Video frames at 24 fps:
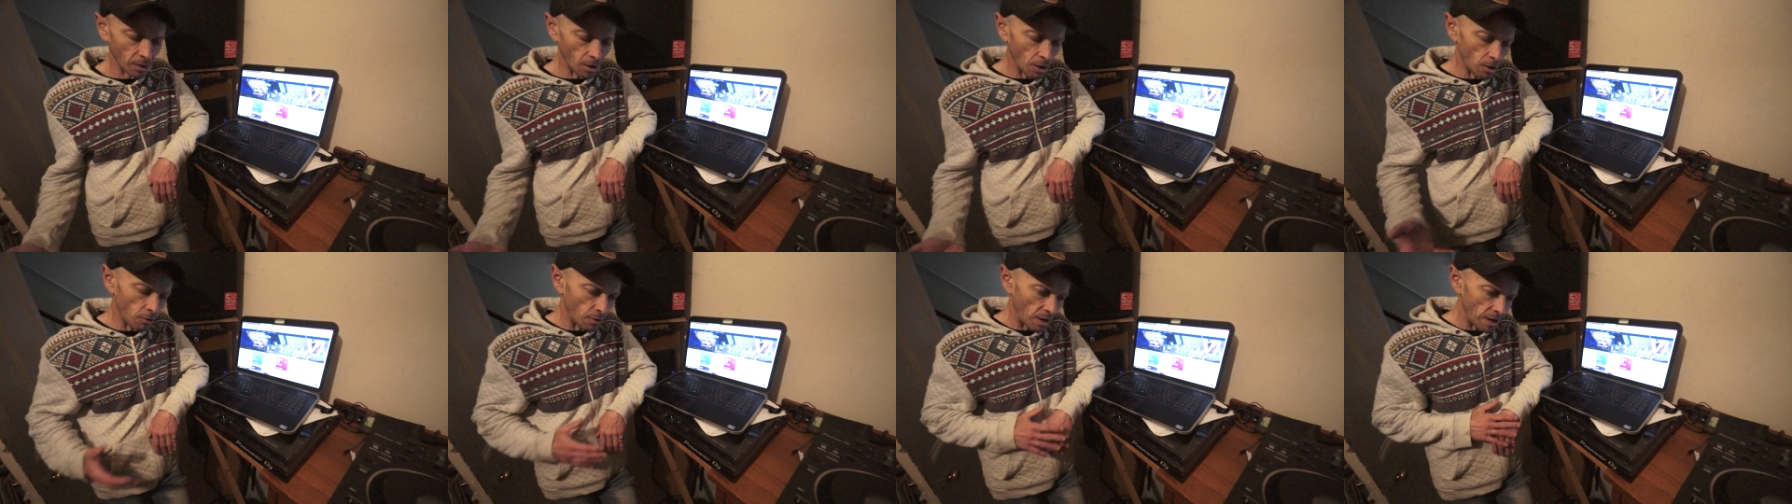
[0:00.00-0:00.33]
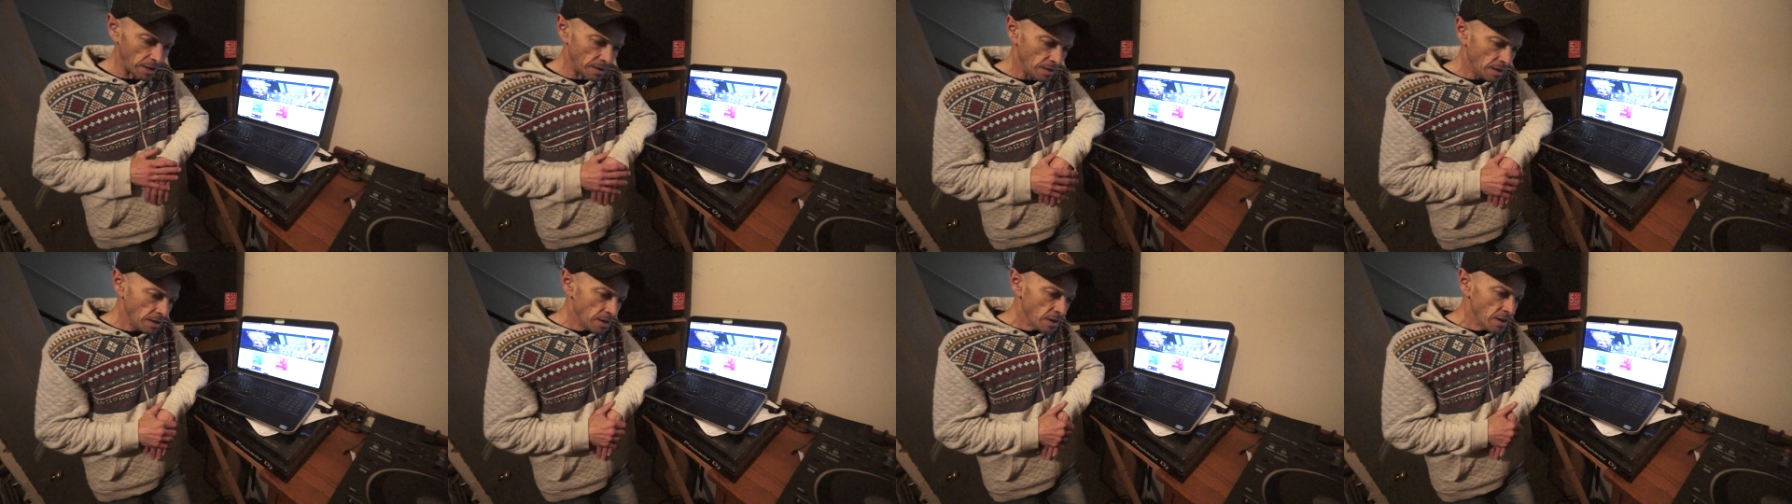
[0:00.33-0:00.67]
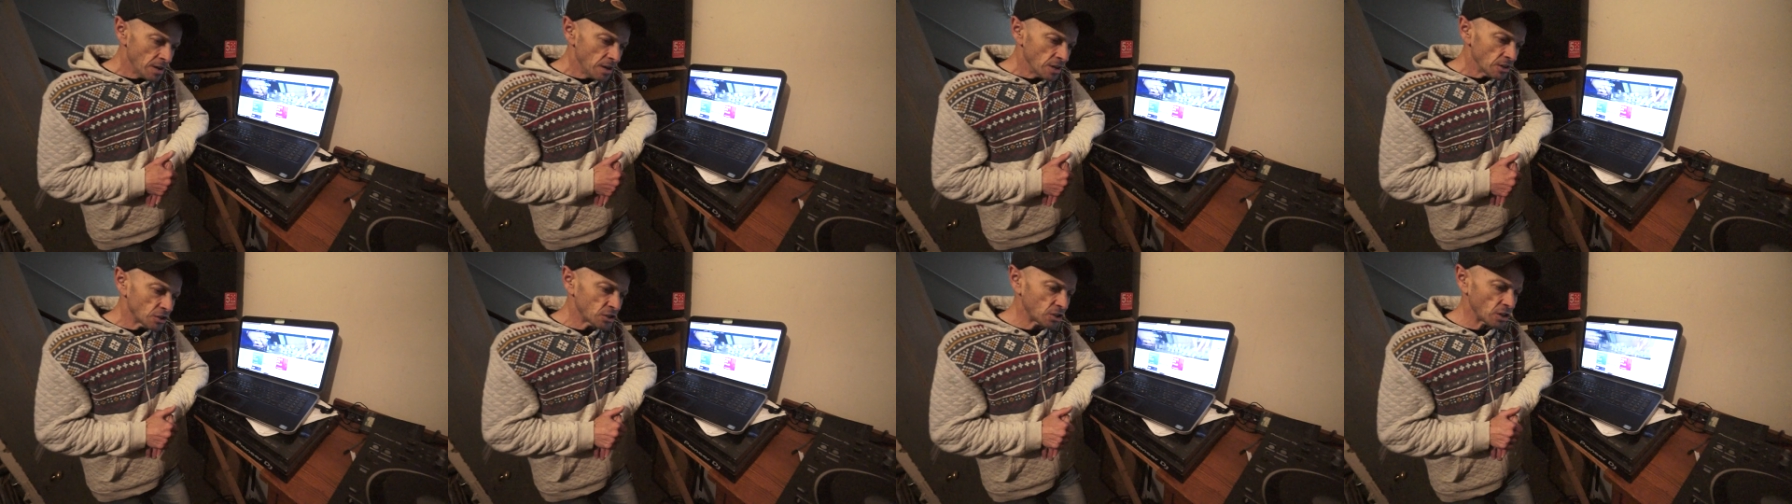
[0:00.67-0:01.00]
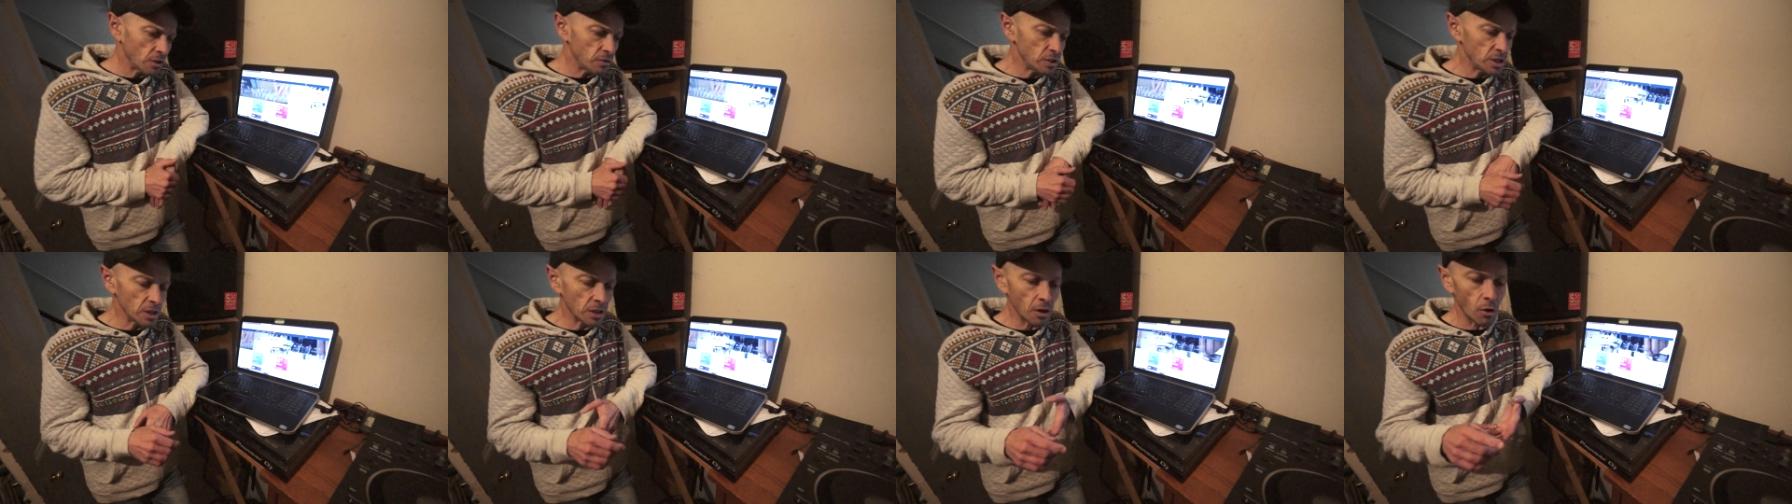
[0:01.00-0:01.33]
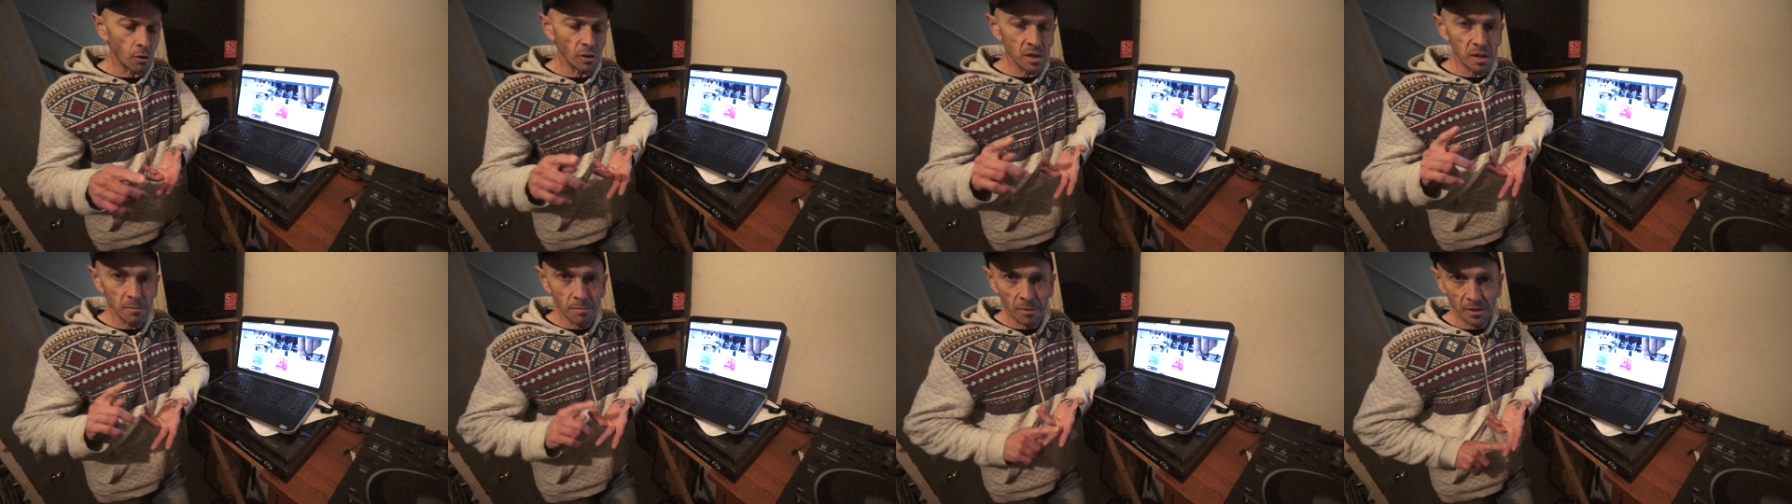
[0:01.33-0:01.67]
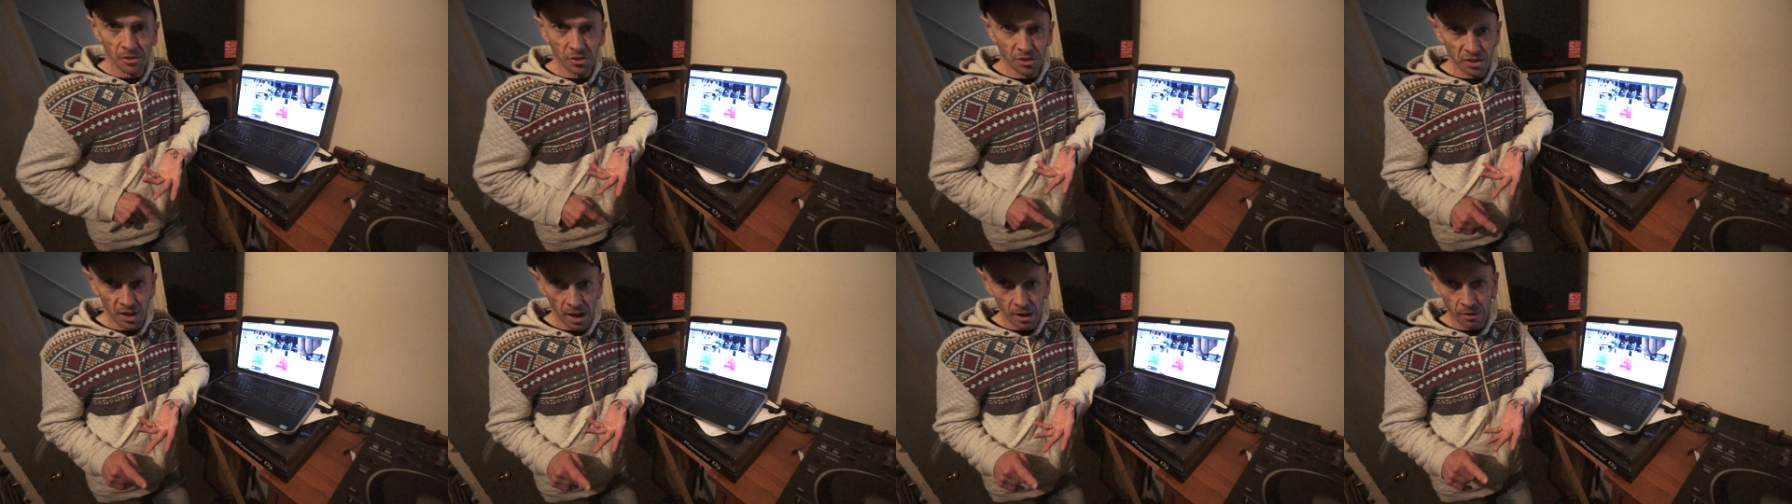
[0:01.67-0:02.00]
All right. So you go on your
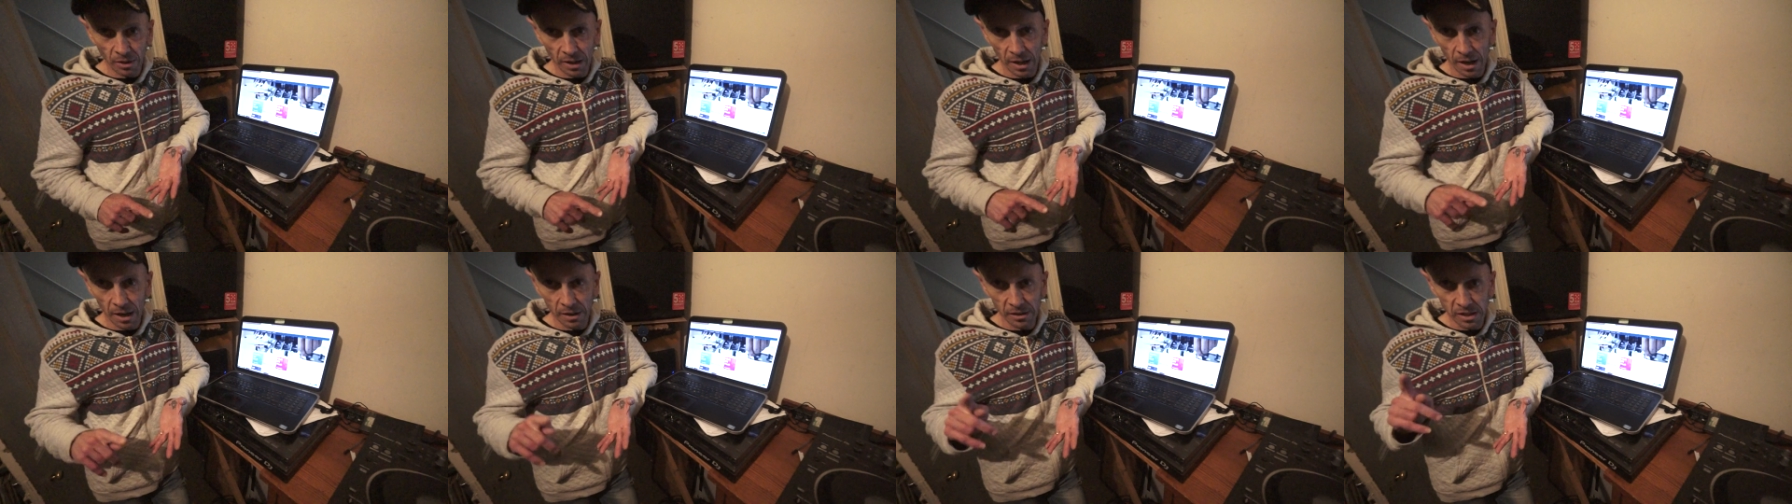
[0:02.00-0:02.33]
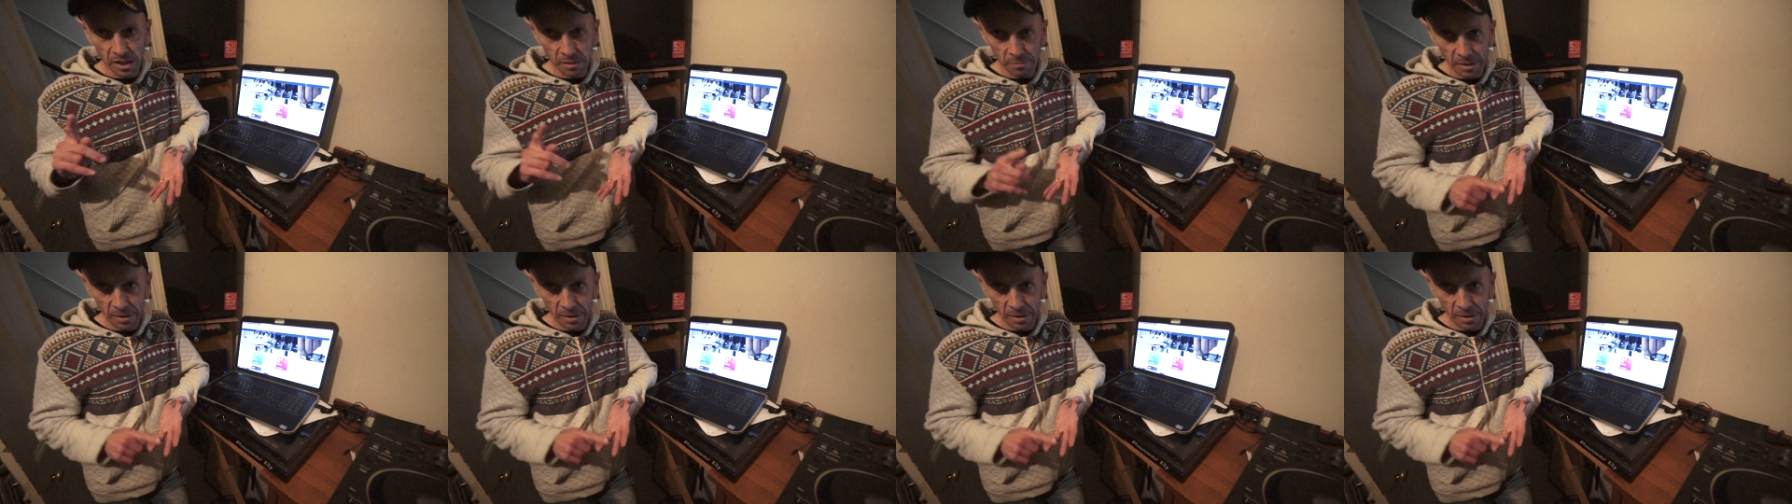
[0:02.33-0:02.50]
SoundCloud,